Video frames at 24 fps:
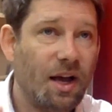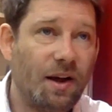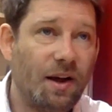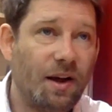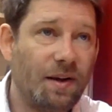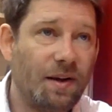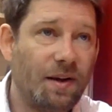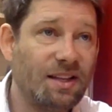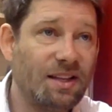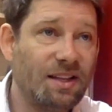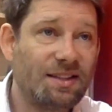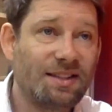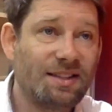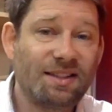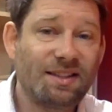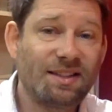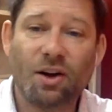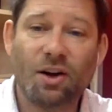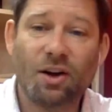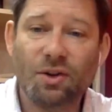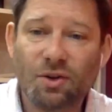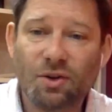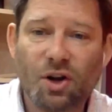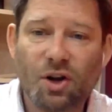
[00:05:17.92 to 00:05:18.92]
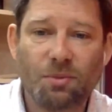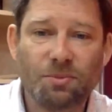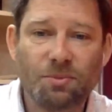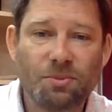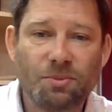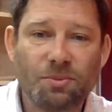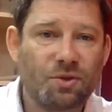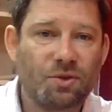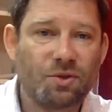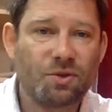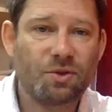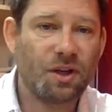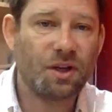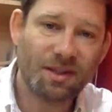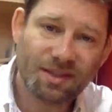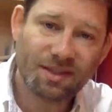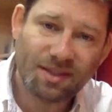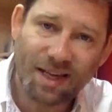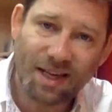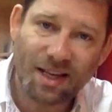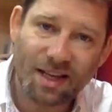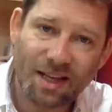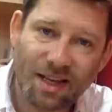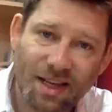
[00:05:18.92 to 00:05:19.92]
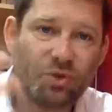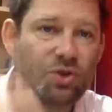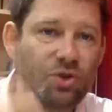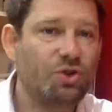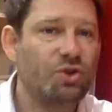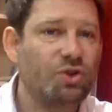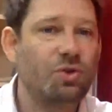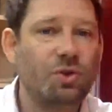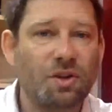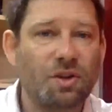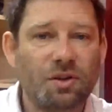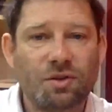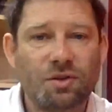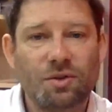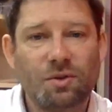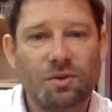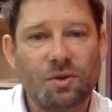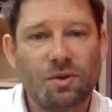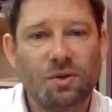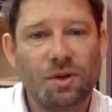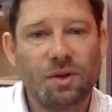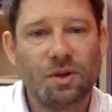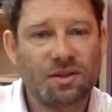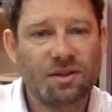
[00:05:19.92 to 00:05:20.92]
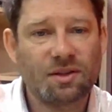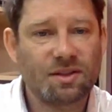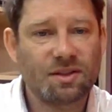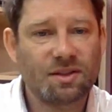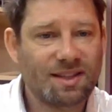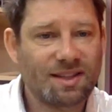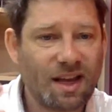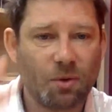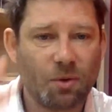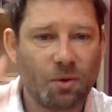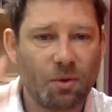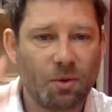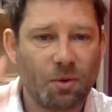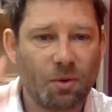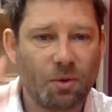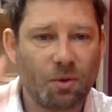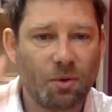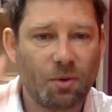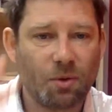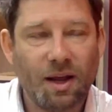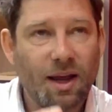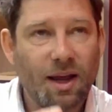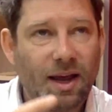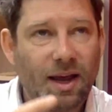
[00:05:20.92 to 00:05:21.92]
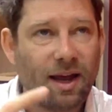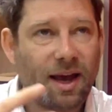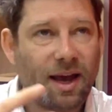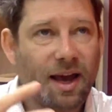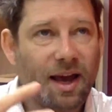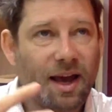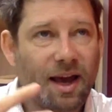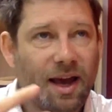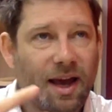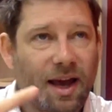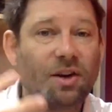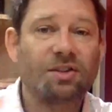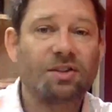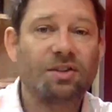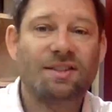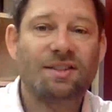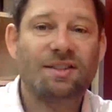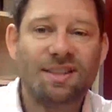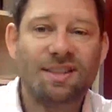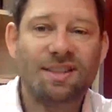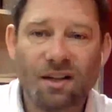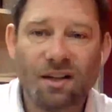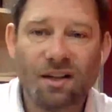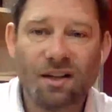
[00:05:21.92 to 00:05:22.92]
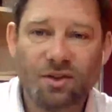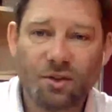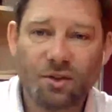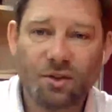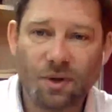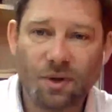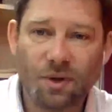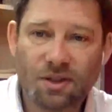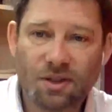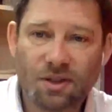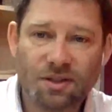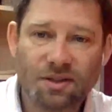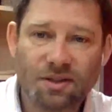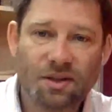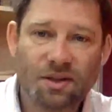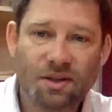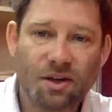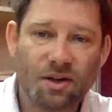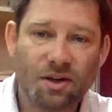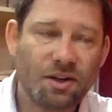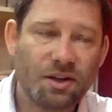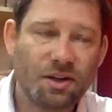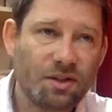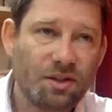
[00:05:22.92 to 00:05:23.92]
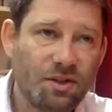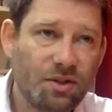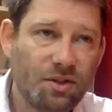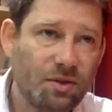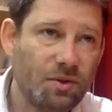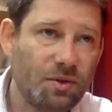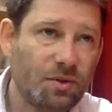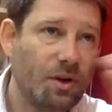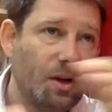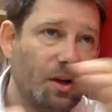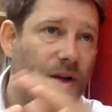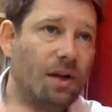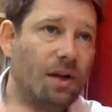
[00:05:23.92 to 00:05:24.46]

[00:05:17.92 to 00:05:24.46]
His son comes to him and say you shouldn't do it. Several people, and he's going to still do it. He's going to